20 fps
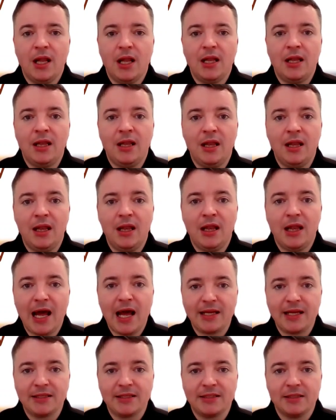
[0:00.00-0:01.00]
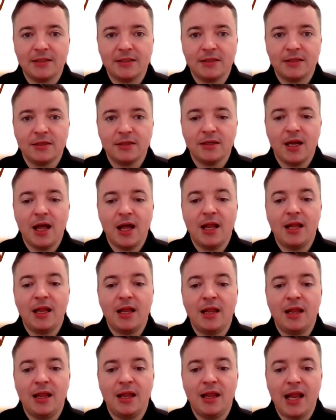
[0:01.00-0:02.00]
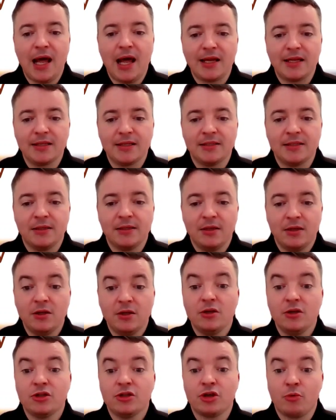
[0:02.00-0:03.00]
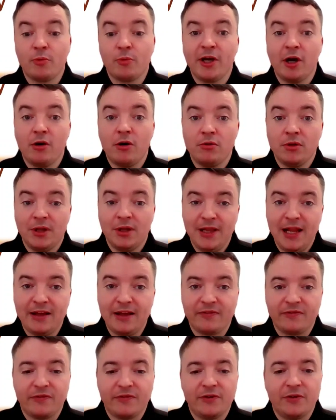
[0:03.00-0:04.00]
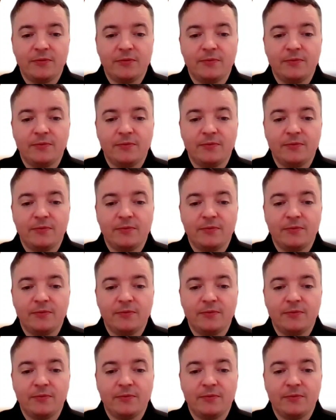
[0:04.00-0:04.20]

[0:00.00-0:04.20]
light, light. So we go left.